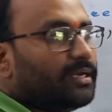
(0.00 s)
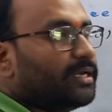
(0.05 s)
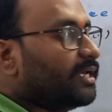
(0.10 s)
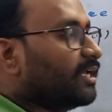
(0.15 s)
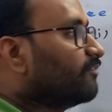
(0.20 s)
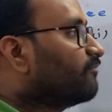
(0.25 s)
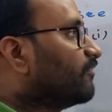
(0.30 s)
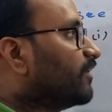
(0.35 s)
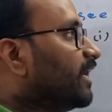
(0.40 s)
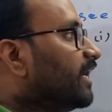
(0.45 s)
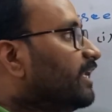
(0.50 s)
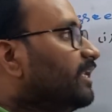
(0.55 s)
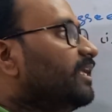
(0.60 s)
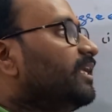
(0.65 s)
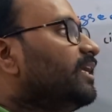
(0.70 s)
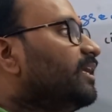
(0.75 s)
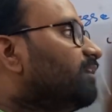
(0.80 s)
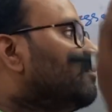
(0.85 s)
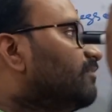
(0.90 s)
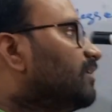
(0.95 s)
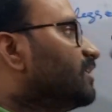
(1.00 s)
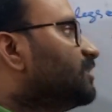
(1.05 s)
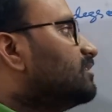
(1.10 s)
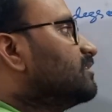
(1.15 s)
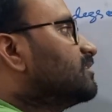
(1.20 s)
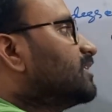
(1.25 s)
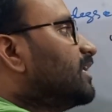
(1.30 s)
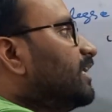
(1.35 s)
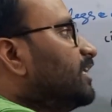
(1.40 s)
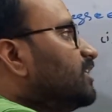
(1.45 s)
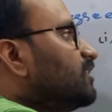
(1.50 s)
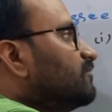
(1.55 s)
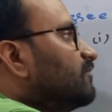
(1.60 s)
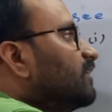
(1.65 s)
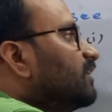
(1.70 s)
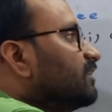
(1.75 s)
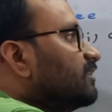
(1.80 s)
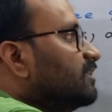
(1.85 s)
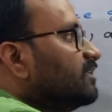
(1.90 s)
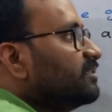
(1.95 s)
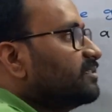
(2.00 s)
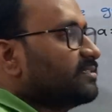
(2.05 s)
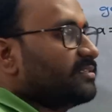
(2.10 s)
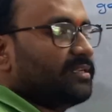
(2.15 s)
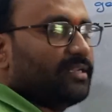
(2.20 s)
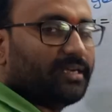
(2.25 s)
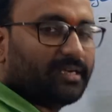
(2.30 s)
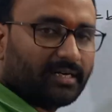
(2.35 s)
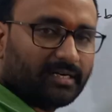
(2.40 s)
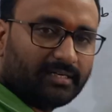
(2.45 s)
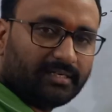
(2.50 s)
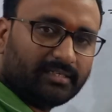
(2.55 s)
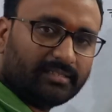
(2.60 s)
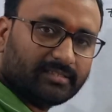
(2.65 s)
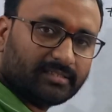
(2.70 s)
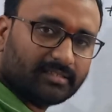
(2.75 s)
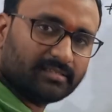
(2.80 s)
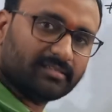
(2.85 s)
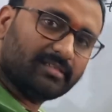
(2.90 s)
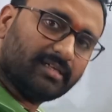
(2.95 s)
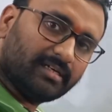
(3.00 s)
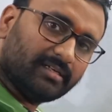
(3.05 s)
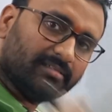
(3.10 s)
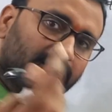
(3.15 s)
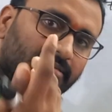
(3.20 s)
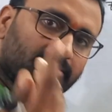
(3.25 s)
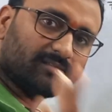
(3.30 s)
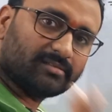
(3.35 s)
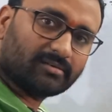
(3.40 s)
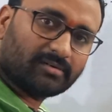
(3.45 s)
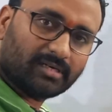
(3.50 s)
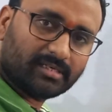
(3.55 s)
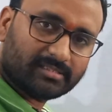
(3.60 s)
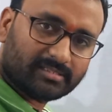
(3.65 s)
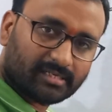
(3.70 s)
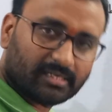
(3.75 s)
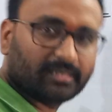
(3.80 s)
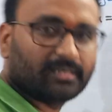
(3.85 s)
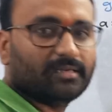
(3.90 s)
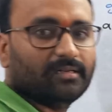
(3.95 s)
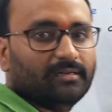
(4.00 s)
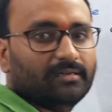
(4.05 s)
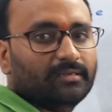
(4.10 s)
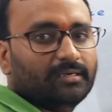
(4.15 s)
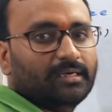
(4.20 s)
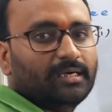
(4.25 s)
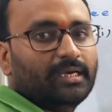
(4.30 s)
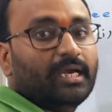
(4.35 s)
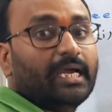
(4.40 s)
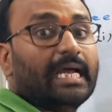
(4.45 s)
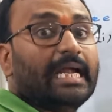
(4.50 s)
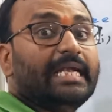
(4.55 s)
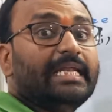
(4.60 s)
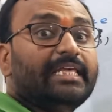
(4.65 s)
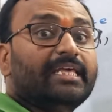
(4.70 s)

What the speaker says: If any equation satisfying these 3 conditions, that is also called circle. And